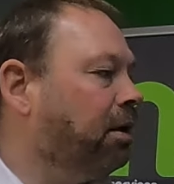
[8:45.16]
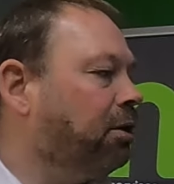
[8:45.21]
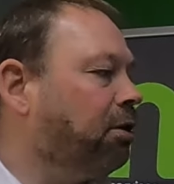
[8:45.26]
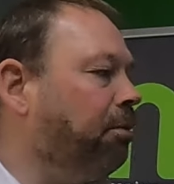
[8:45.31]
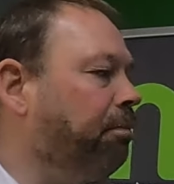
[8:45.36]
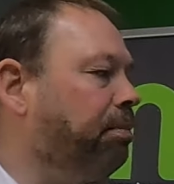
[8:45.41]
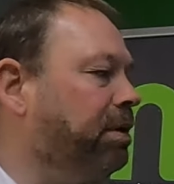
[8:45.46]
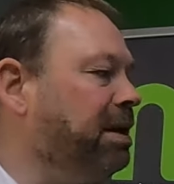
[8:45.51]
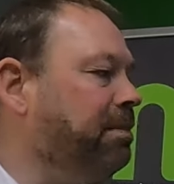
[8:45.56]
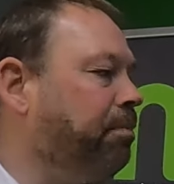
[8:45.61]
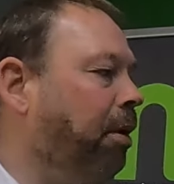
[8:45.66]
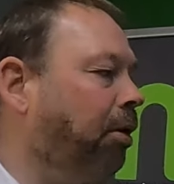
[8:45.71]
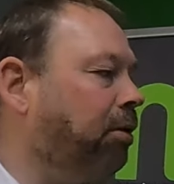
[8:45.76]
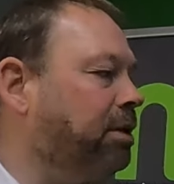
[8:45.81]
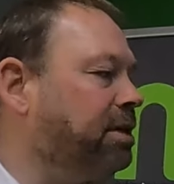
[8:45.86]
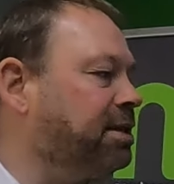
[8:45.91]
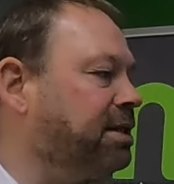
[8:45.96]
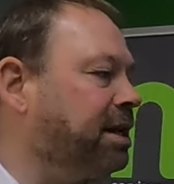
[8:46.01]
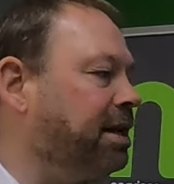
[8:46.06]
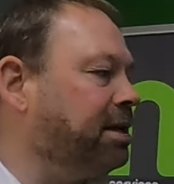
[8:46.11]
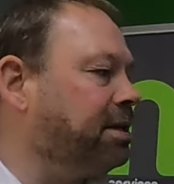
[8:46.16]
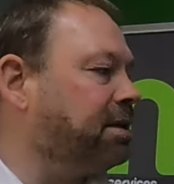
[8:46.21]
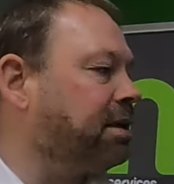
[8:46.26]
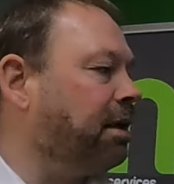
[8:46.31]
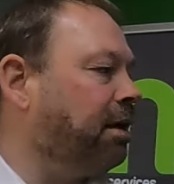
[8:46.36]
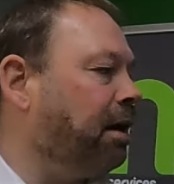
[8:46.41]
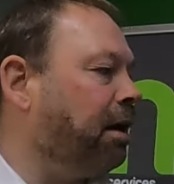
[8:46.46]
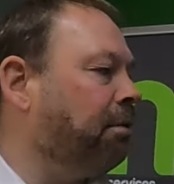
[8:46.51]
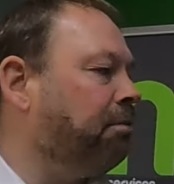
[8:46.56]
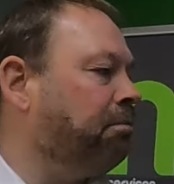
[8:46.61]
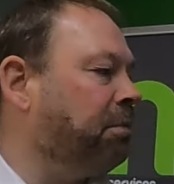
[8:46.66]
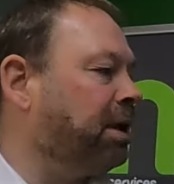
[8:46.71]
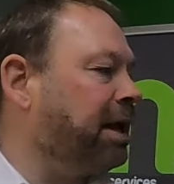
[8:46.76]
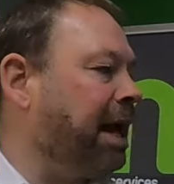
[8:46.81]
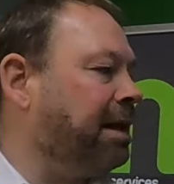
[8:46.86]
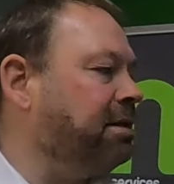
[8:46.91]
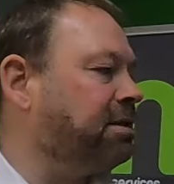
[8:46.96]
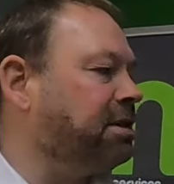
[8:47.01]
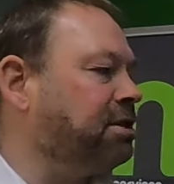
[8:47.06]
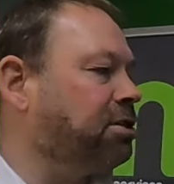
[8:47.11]
Company policies.
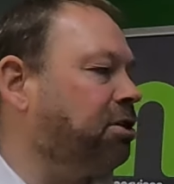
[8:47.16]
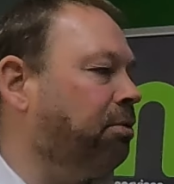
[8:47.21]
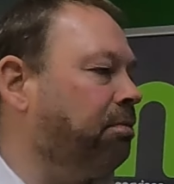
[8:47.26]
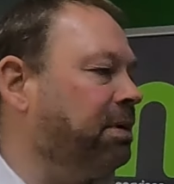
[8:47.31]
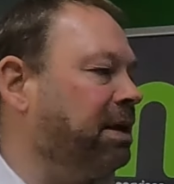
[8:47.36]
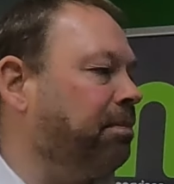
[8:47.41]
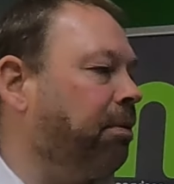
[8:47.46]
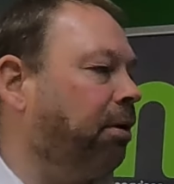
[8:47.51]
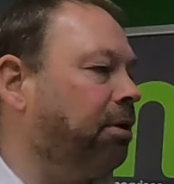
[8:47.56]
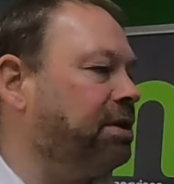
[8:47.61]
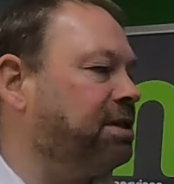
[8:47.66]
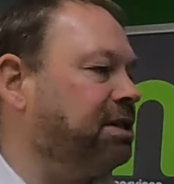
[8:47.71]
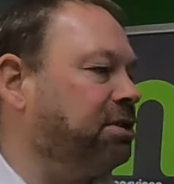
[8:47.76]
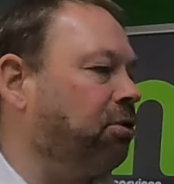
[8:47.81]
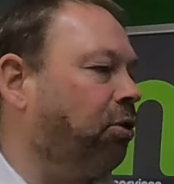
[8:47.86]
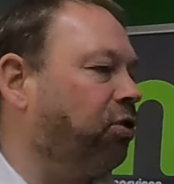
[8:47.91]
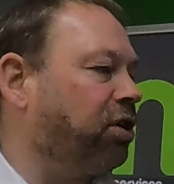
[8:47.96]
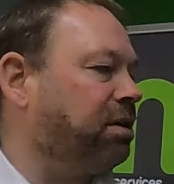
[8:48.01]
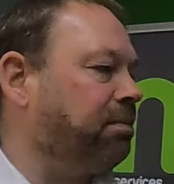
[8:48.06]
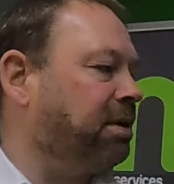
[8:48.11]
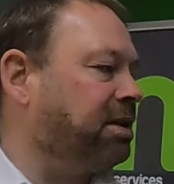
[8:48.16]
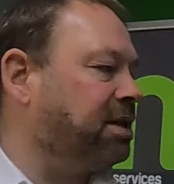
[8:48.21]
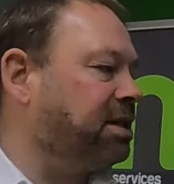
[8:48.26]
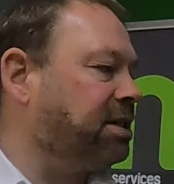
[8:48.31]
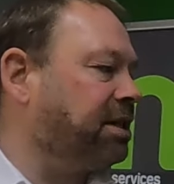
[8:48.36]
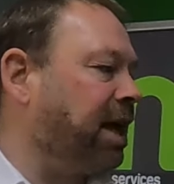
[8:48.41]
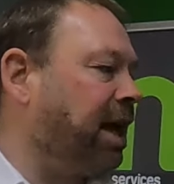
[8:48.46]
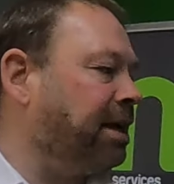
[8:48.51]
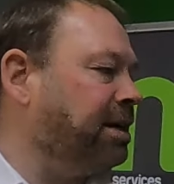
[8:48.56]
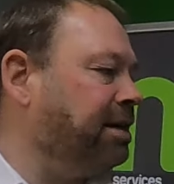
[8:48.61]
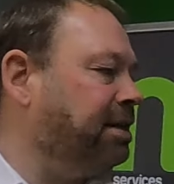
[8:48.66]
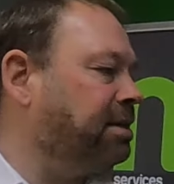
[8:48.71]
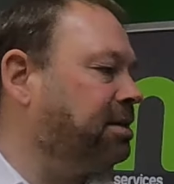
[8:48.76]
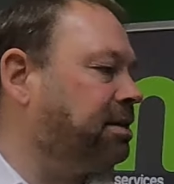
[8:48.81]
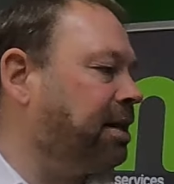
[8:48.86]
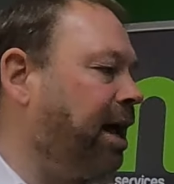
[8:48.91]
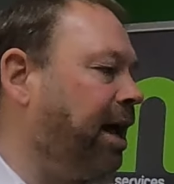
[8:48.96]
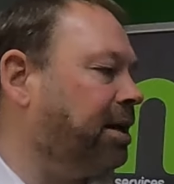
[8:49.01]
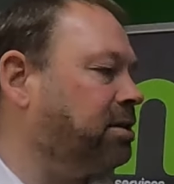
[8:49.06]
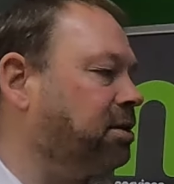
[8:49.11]
Mackenzie's company policy document states
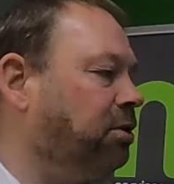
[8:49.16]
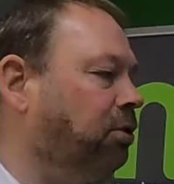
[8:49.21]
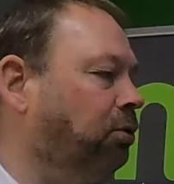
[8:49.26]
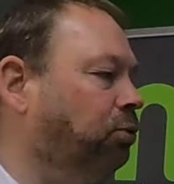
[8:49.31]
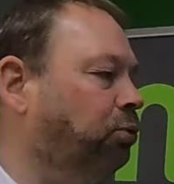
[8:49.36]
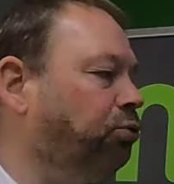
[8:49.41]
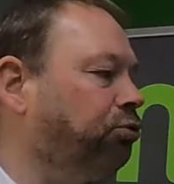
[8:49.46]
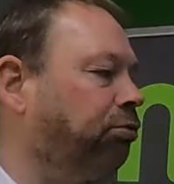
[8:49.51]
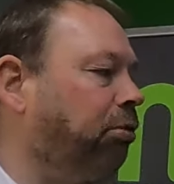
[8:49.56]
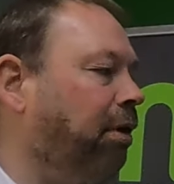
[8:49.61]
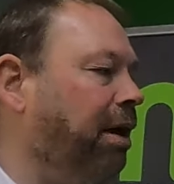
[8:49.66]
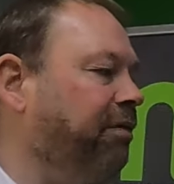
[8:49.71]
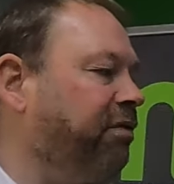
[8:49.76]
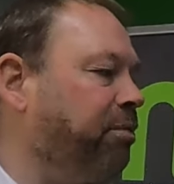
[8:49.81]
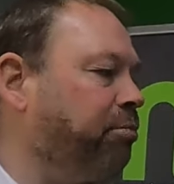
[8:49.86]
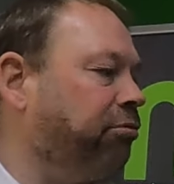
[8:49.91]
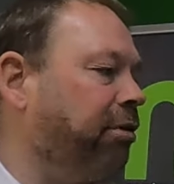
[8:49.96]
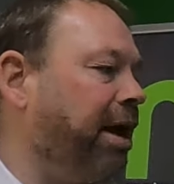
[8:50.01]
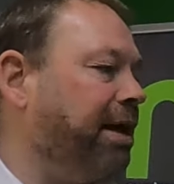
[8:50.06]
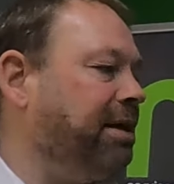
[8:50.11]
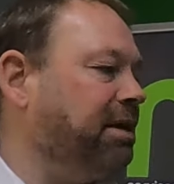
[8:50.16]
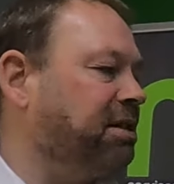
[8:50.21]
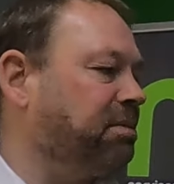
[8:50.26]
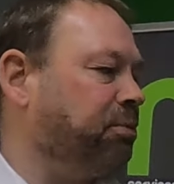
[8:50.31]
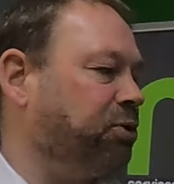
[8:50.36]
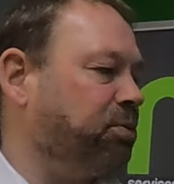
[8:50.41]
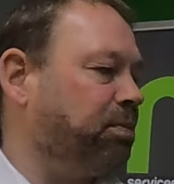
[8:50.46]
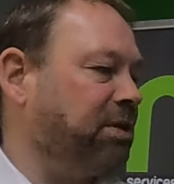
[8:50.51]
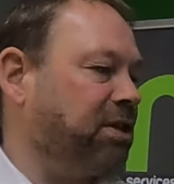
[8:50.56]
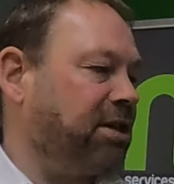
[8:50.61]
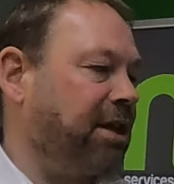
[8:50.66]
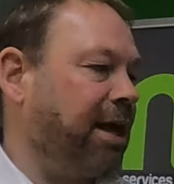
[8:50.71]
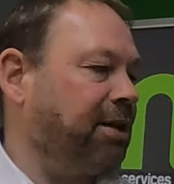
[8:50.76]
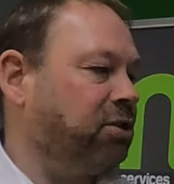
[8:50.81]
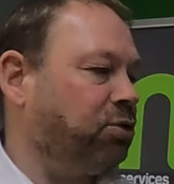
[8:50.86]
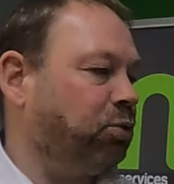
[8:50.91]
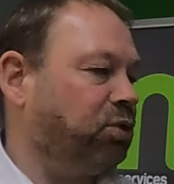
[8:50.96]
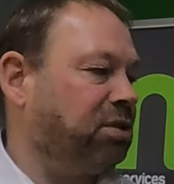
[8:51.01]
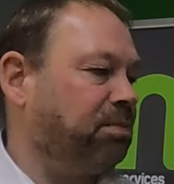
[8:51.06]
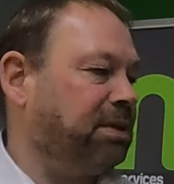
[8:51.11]
that all driver breaks must be
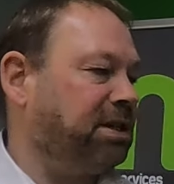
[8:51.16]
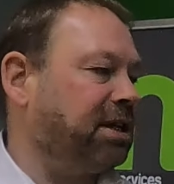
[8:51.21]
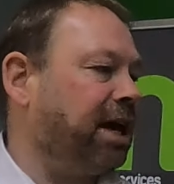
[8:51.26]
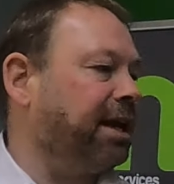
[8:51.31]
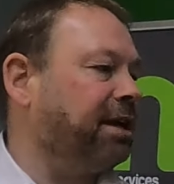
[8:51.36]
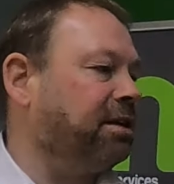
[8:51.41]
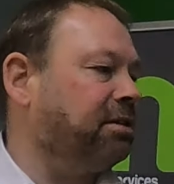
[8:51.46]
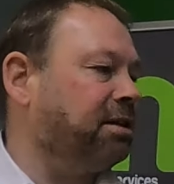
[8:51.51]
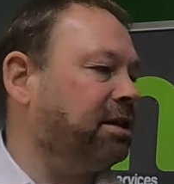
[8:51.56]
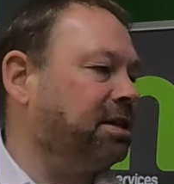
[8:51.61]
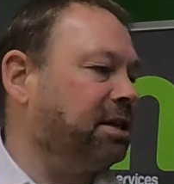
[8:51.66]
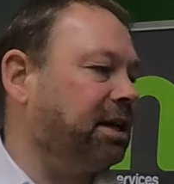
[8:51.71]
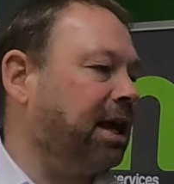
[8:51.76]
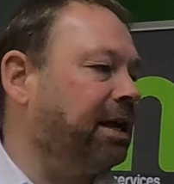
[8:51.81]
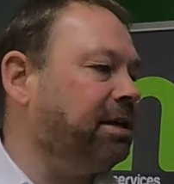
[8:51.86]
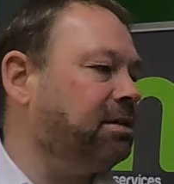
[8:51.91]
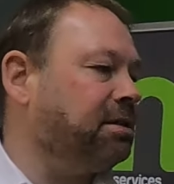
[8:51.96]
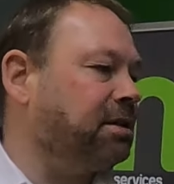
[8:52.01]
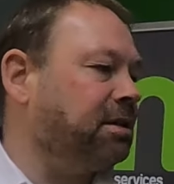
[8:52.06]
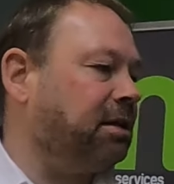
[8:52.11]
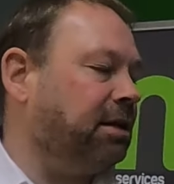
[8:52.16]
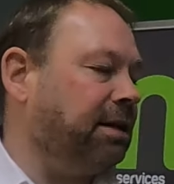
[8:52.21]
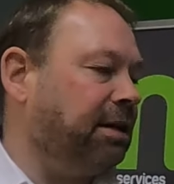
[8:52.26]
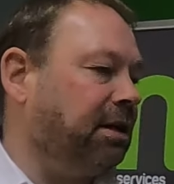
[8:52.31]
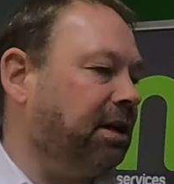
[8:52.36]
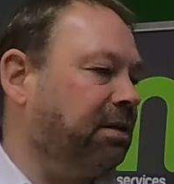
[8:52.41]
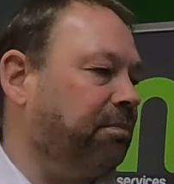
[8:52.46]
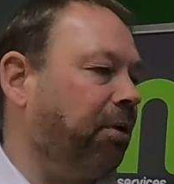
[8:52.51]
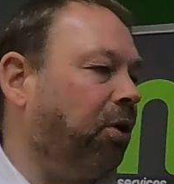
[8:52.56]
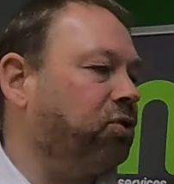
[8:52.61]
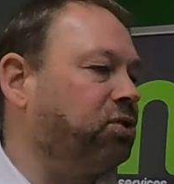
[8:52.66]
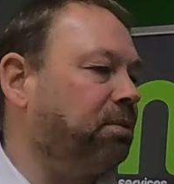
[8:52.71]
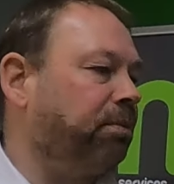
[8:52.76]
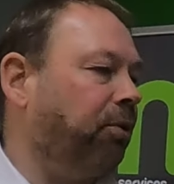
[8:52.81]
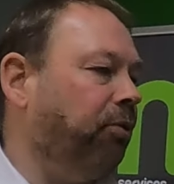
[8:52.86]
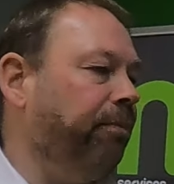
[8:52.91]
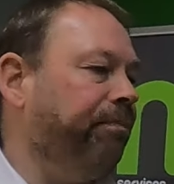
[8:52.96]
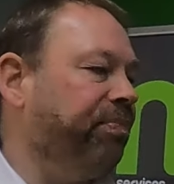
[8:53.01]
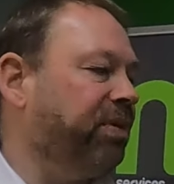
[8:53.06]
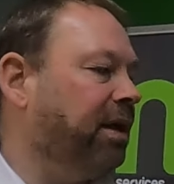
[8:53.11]
scheduled to be taken as late as legally
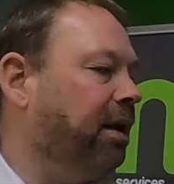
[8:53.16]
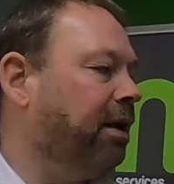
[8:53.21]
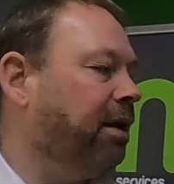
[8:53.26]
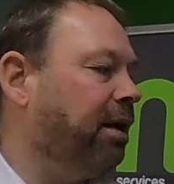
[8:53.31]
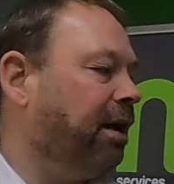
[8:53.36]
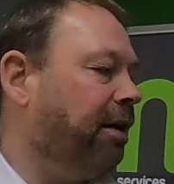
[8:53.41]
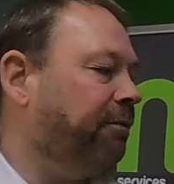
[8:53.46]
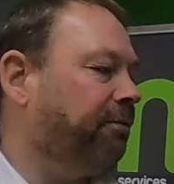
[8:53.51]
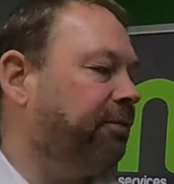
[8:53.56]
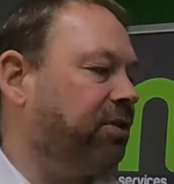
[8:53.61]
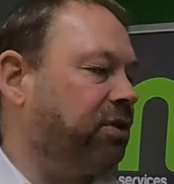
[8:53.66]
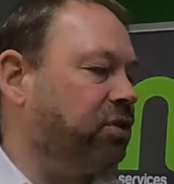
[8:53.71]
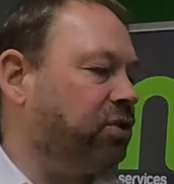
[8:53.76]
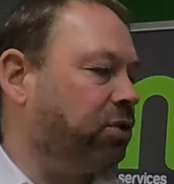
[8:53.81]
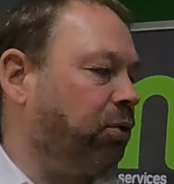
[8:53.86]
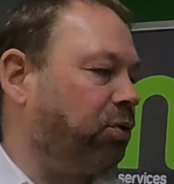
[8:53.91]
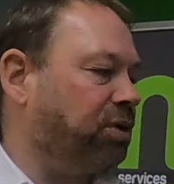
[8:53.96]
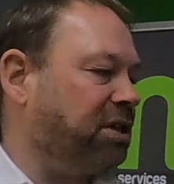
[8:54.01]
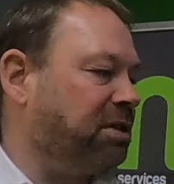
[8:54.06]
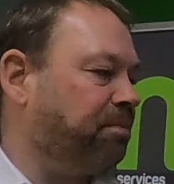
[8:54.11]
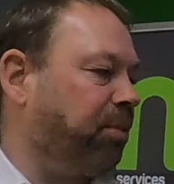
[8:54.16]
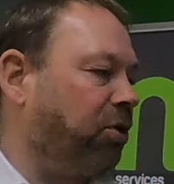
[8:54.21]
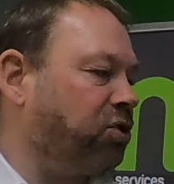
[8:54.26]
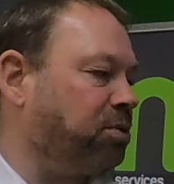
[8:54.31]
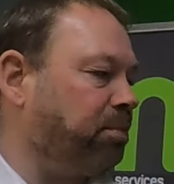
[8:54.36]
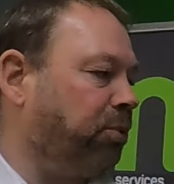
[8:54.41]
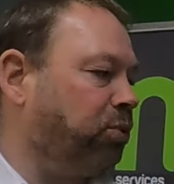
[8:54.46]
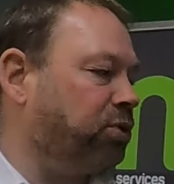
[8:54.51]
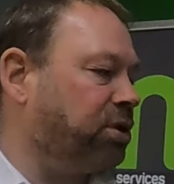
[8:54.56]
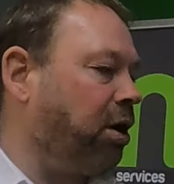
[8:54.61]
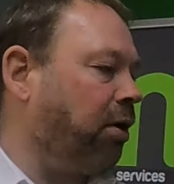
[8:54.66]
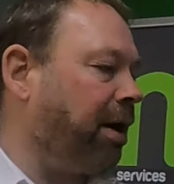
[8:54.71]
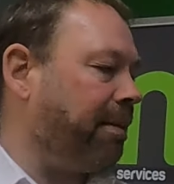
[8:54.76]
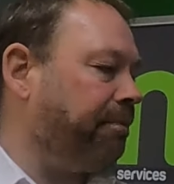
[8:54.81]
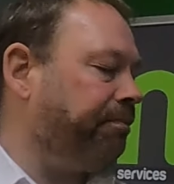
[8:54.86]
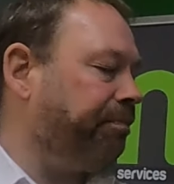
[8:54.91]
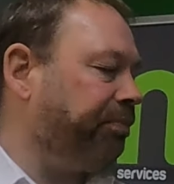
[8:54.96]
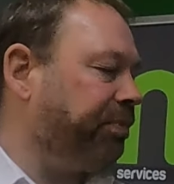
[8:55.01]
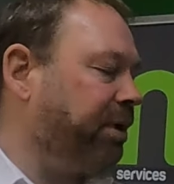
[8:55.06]
possible and for the shortest possible time.